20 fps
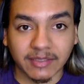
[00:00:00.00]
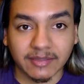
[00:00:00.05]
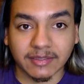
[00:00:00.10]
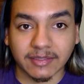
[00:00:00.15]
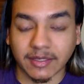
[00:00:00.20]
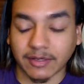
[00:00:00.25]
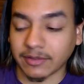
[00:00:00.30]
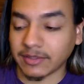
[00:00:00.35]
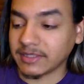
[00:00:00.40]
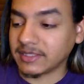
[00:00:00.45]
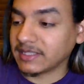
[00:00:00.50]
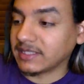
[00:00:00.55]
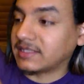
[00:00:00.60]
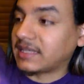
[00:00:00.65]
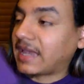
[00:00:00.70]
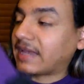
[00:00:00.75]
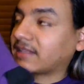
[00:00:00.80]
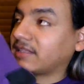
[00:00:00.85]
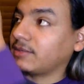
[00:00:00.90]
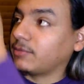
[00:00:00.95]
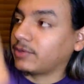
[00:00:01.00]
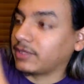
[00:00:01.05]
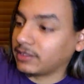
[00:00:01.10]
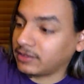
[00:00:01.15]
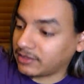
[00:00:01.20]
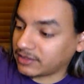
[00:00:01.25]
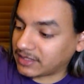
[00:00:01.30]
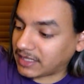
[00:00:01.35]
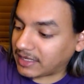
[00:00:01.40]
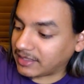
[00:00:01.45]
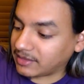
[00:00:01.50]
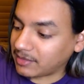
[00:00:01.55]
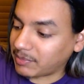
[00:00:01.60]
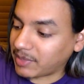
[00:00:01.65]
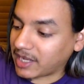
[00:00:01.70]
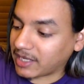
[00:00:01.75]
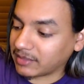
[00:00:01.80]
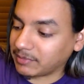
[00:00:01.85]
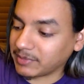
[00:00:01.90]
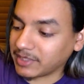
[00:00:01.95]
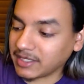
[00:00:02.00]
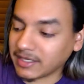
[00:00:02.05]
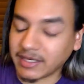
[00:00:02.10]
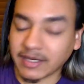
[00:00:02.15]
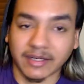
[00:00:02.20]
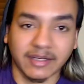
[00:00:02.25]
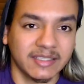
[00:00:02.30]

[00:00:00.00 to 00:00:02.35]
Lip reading: So it's exactly what it looks like on the bottom here,